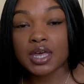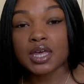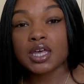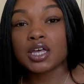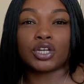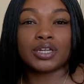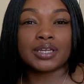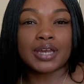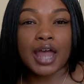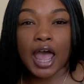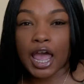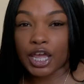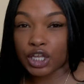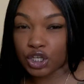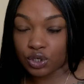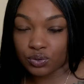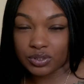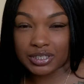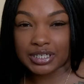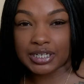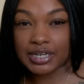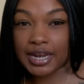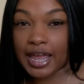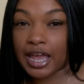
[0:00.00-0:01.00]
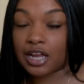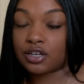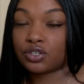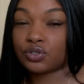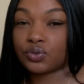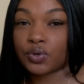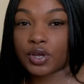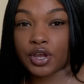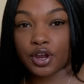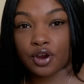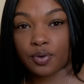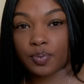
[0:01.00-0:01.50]
Not using natural
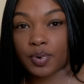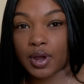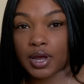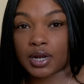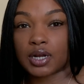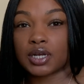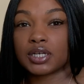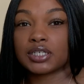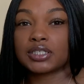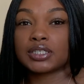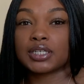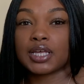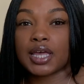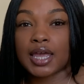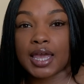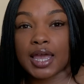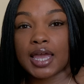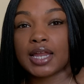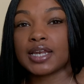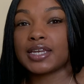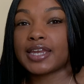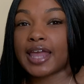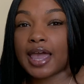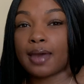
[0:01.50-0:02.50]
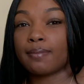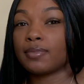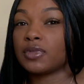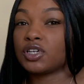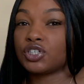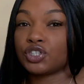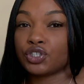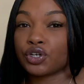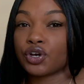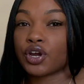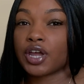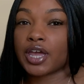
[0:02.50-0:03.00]
hair products can
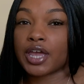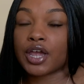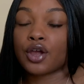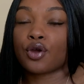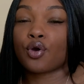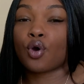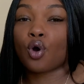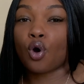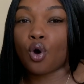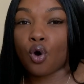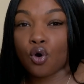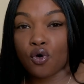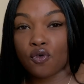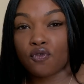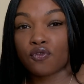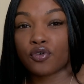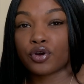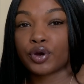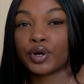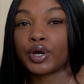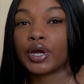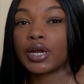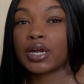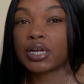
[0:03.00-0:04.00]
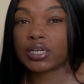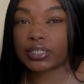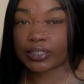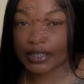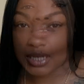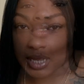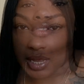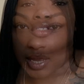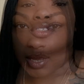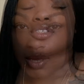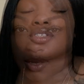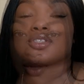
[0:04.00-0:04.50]
damage your hair over
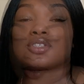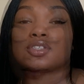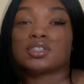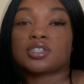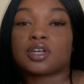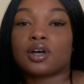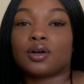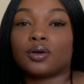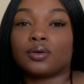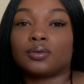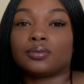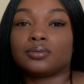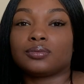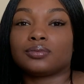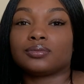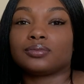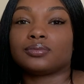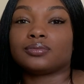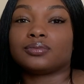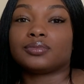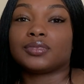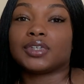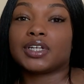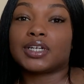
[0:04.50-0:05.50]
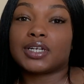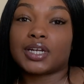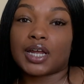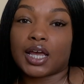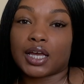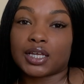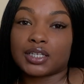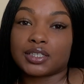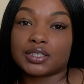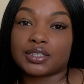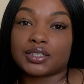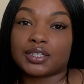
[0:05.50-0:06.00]
time. So the
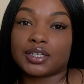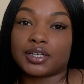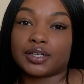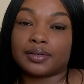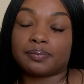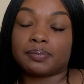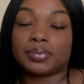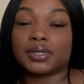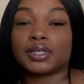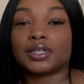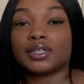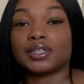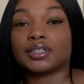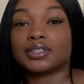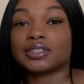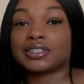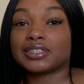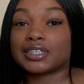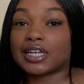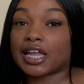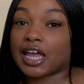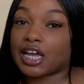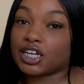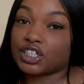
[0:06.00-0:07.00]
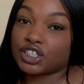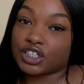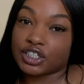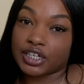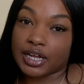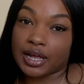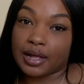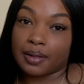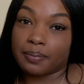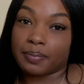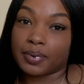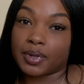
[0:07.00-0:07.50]
next tip /
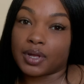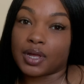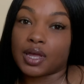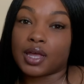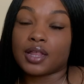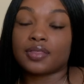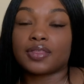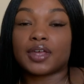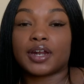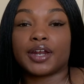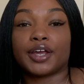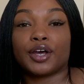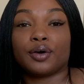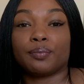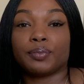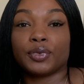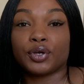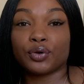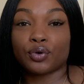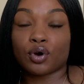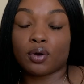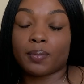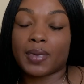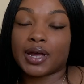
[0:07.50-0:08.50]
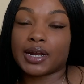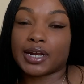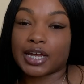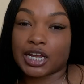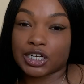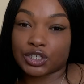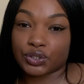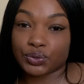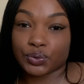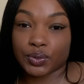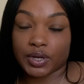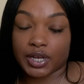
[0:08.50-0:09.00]
step that helped me grow my
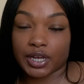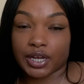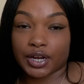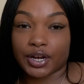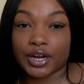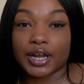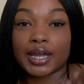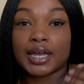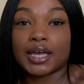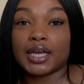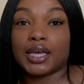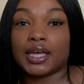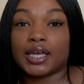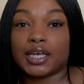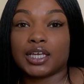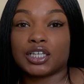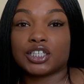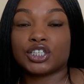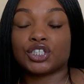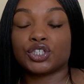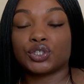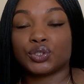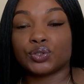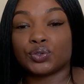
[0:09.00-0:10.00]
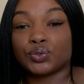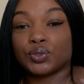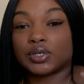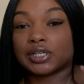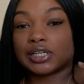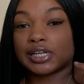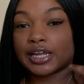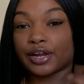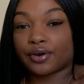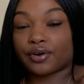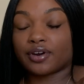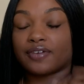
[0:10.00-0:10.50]
natural hair is to
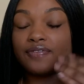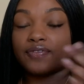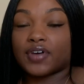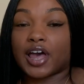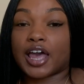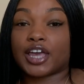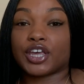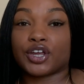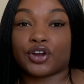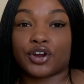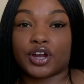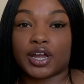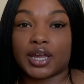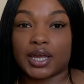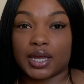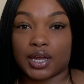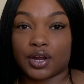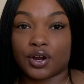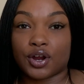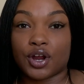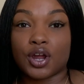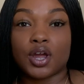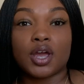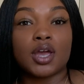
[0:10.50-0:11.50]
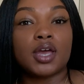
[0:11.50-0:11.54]
clarify your hair.